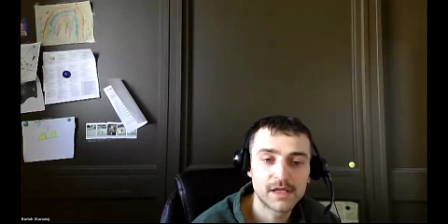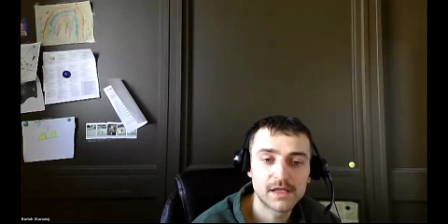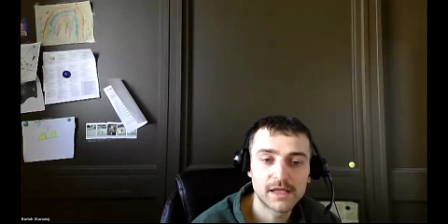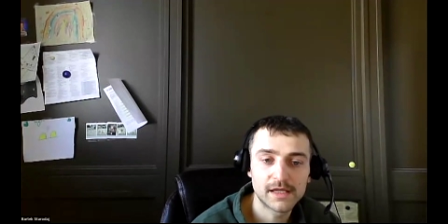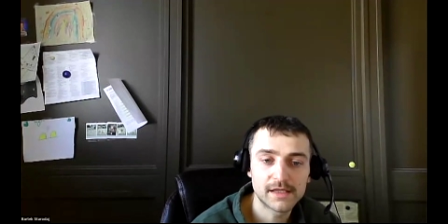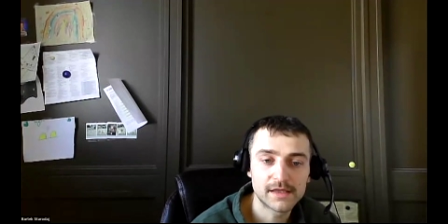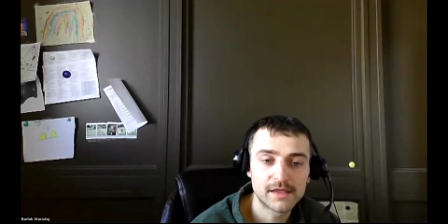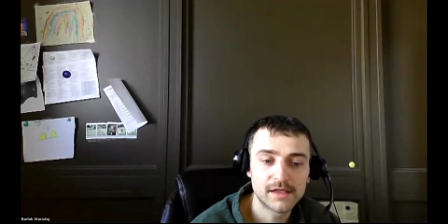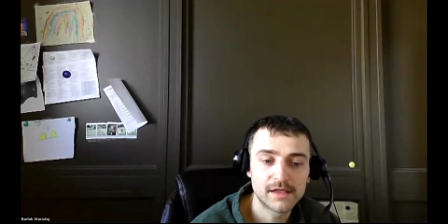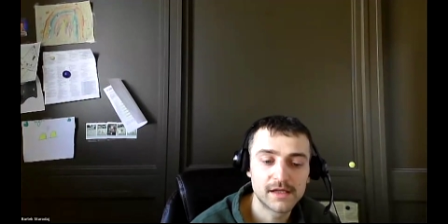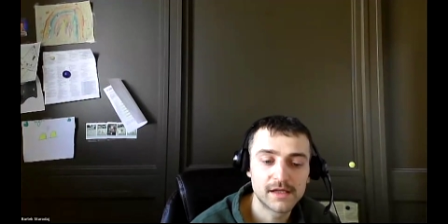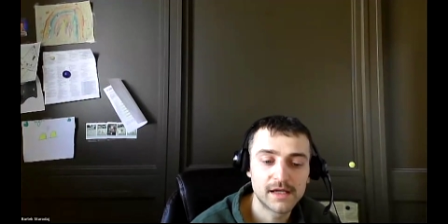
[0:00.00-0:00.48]

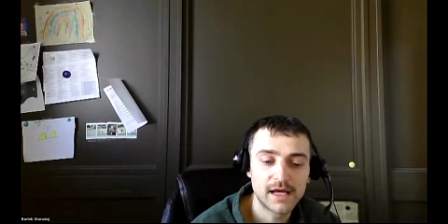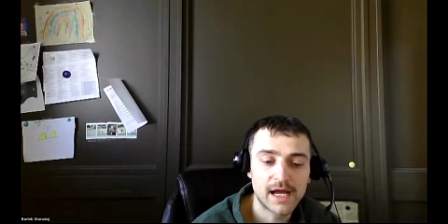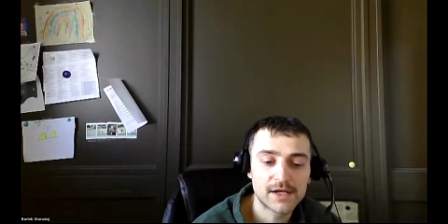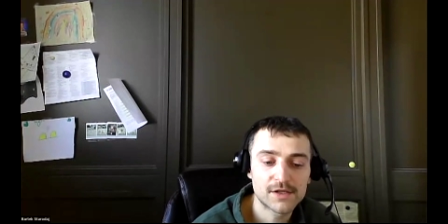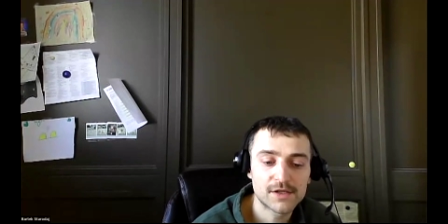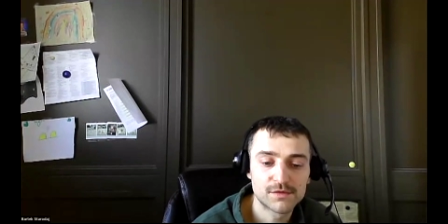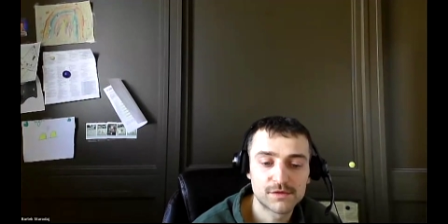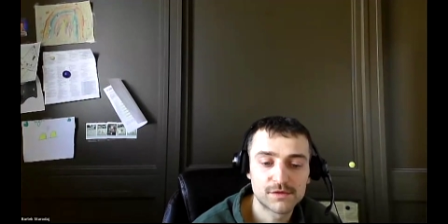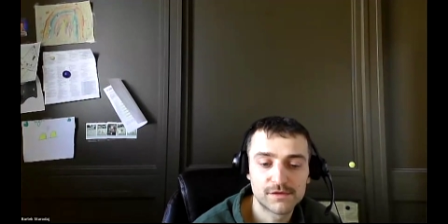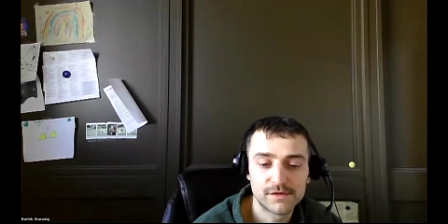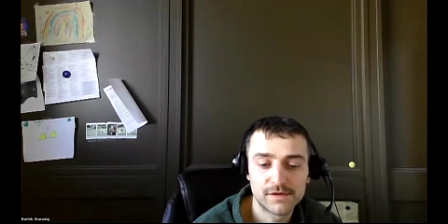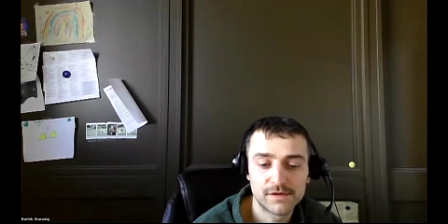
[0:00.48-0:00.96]
like the
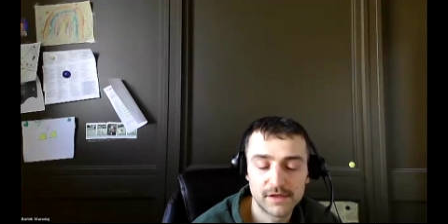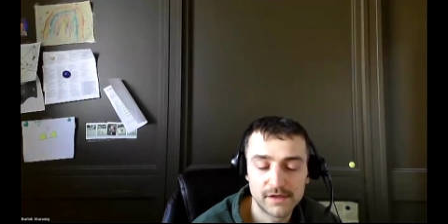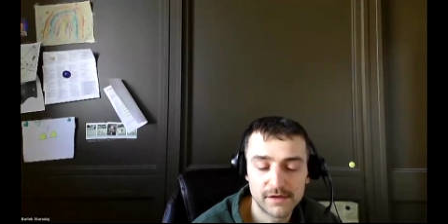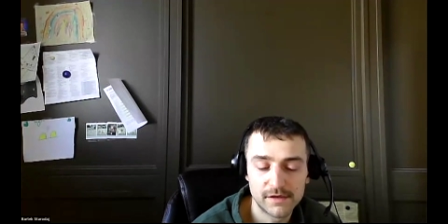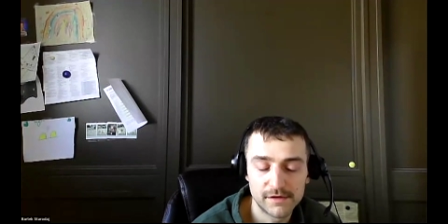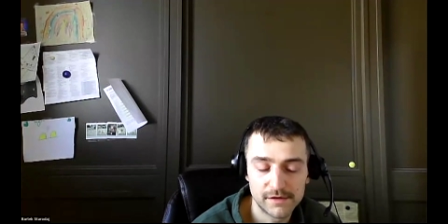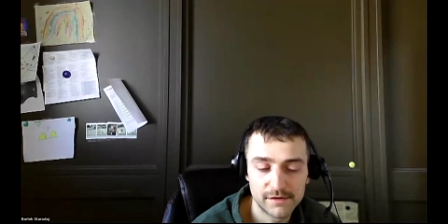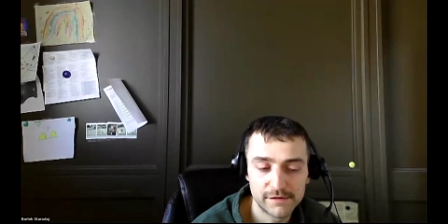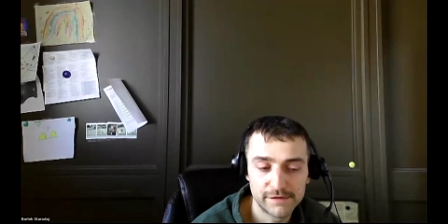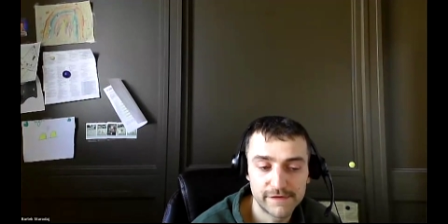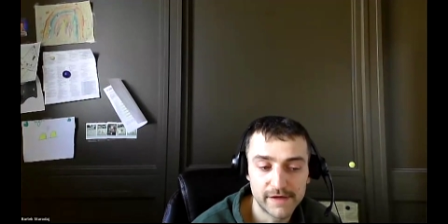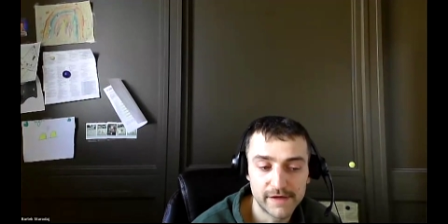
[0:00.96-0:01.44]
actual, the
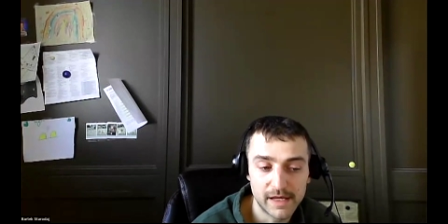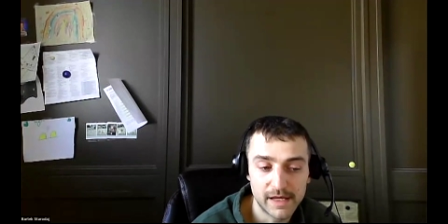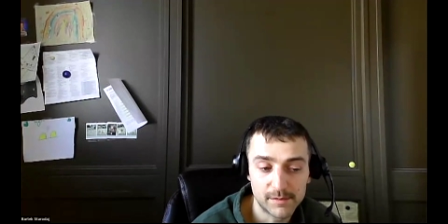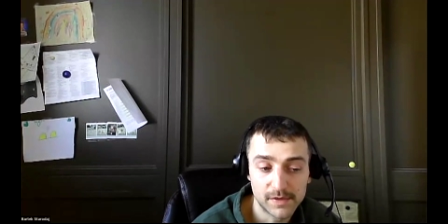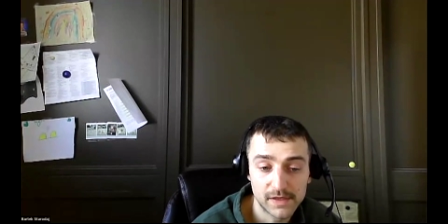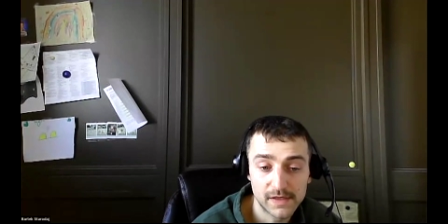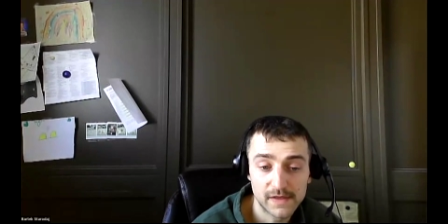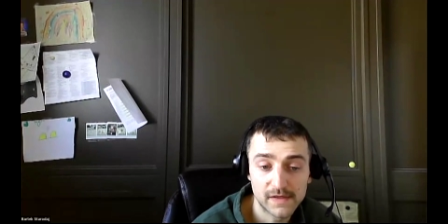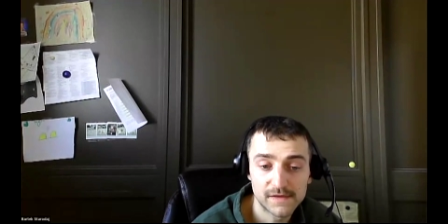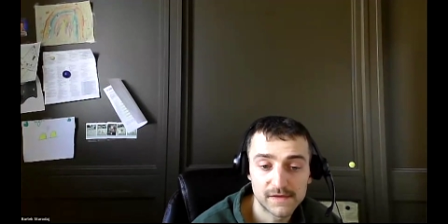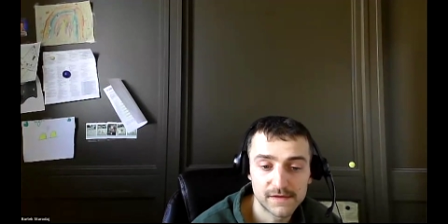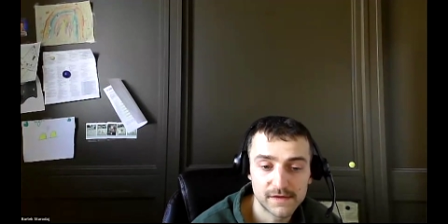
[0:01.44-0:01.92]

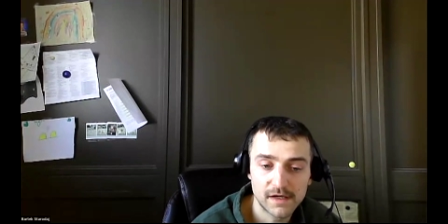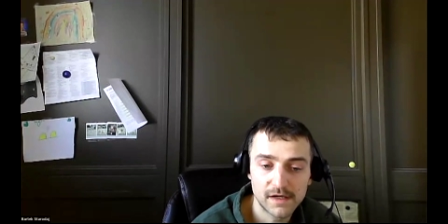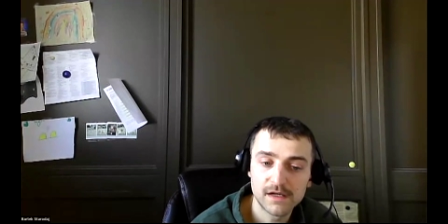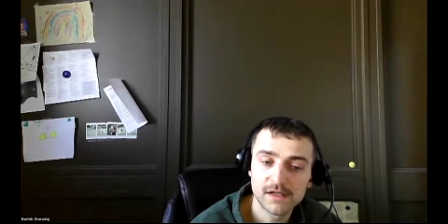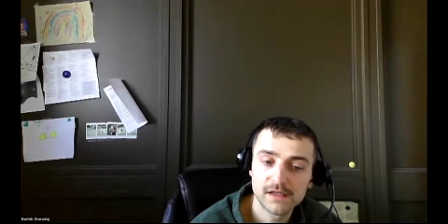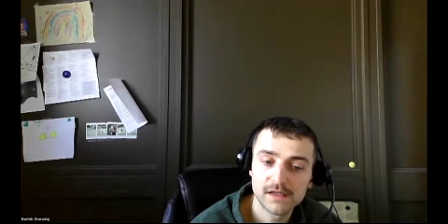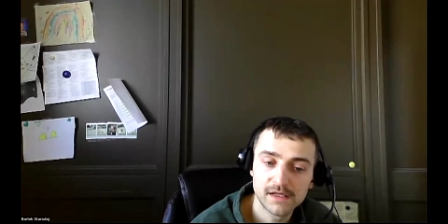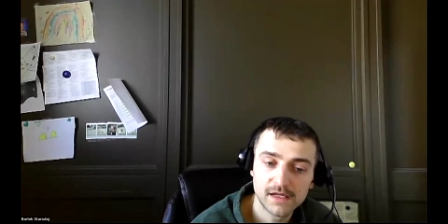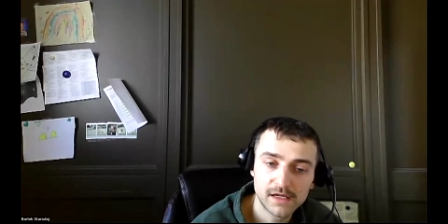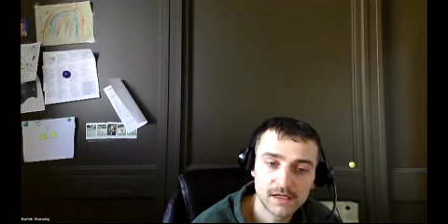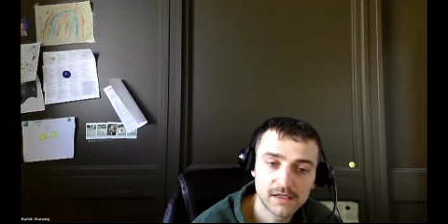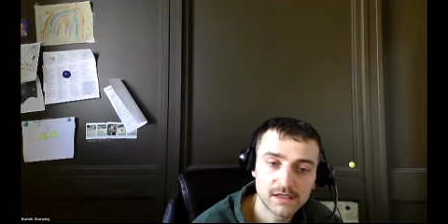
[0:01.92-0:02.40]
families are
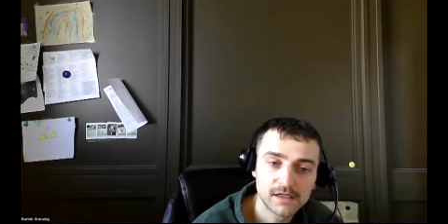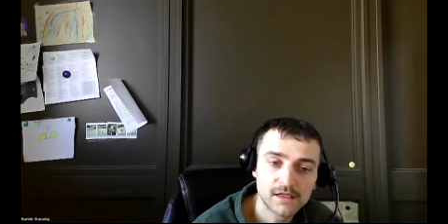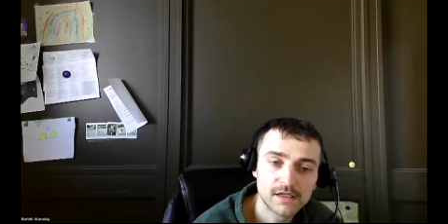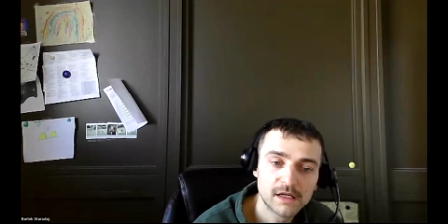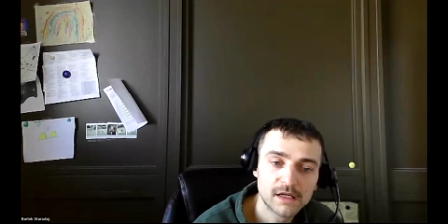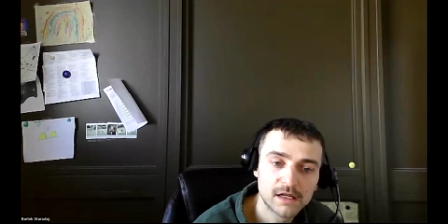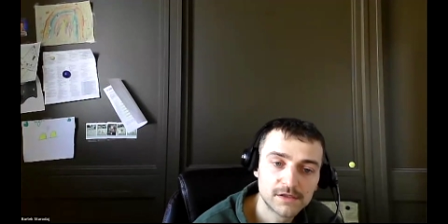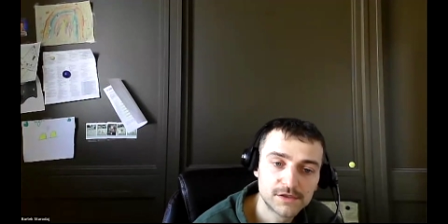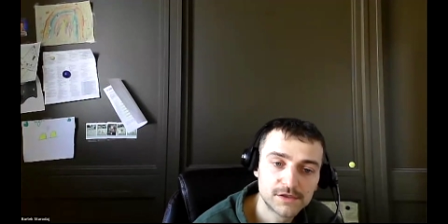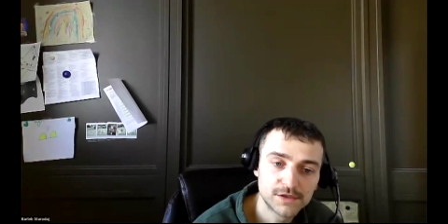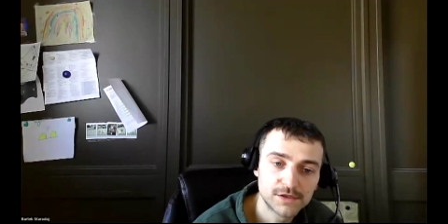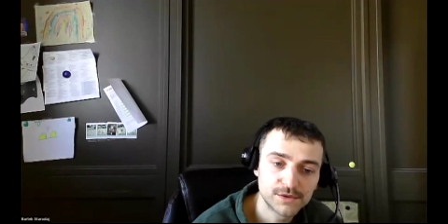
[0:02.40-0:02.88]
there
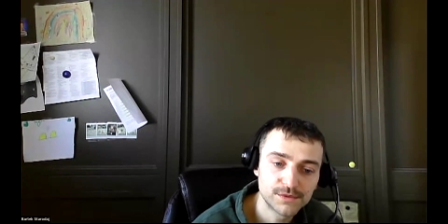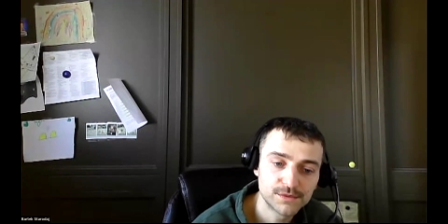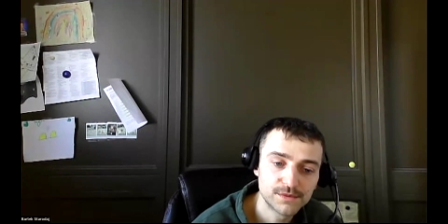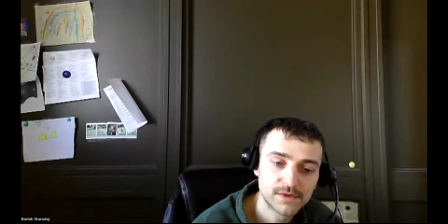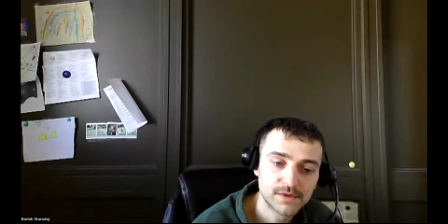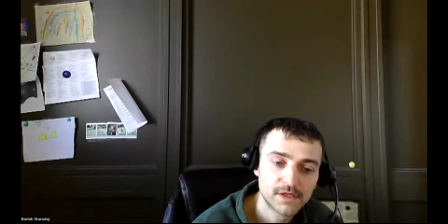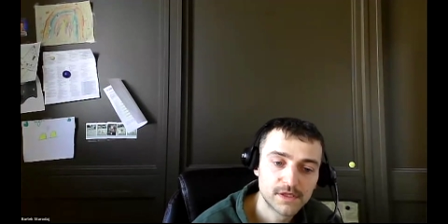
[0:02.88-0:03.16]
too.